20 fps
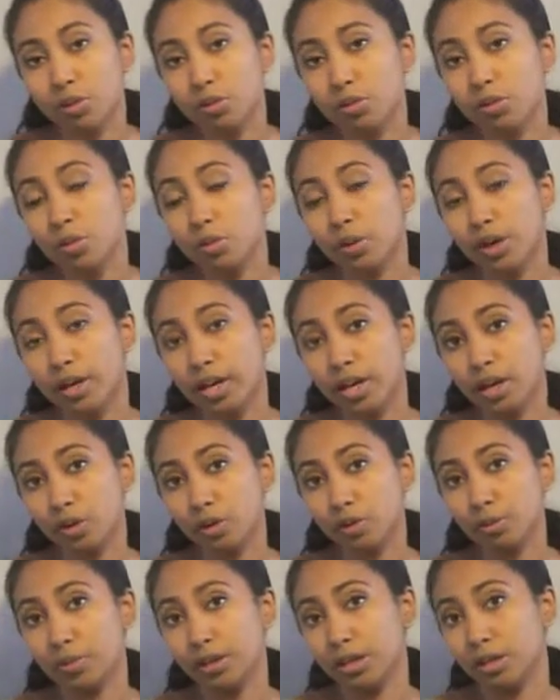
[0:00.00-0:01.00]
when we wear
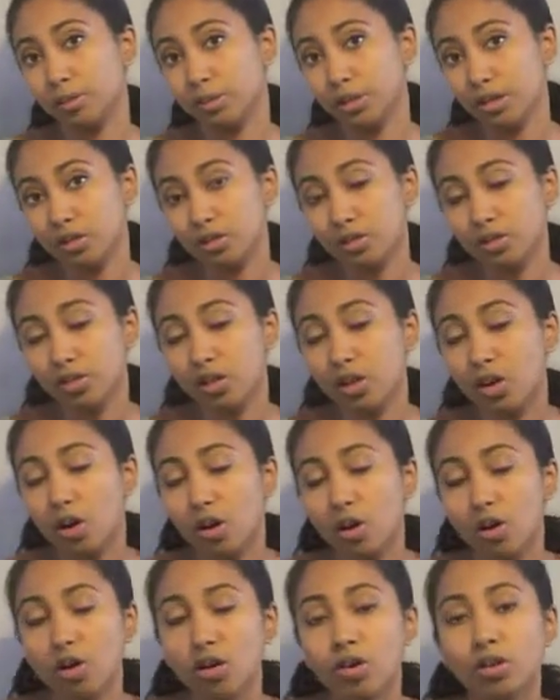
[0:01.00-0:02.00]
our babies?
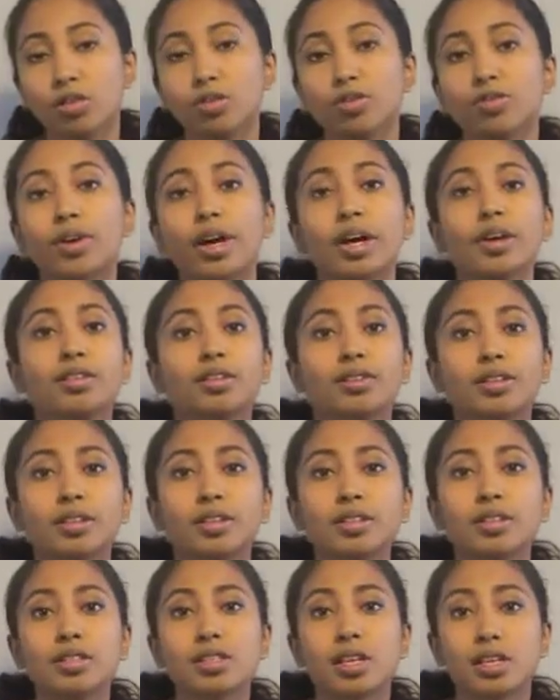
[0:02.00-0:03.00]
All 5
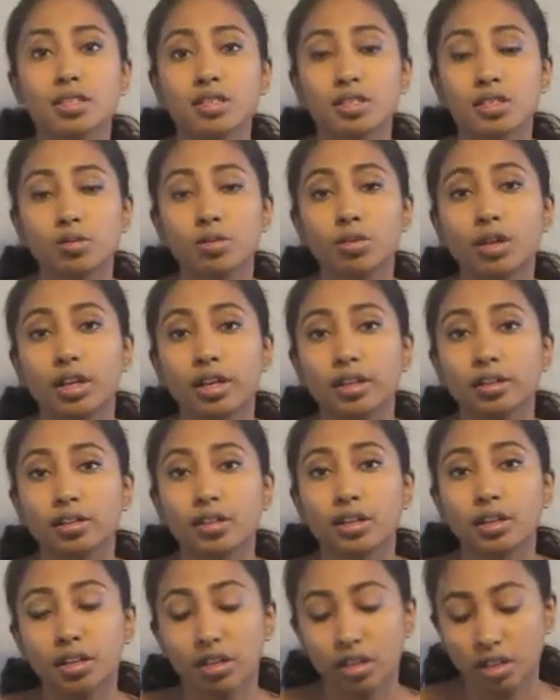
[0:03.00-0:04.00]
senses are
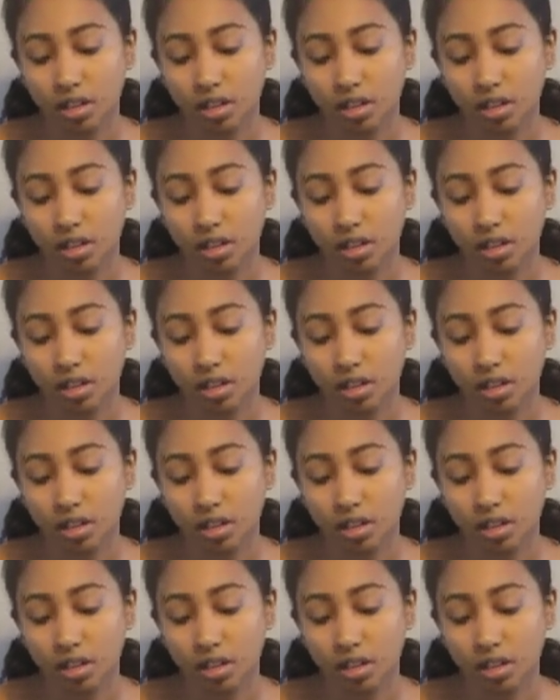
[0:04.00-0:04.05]
stimulated.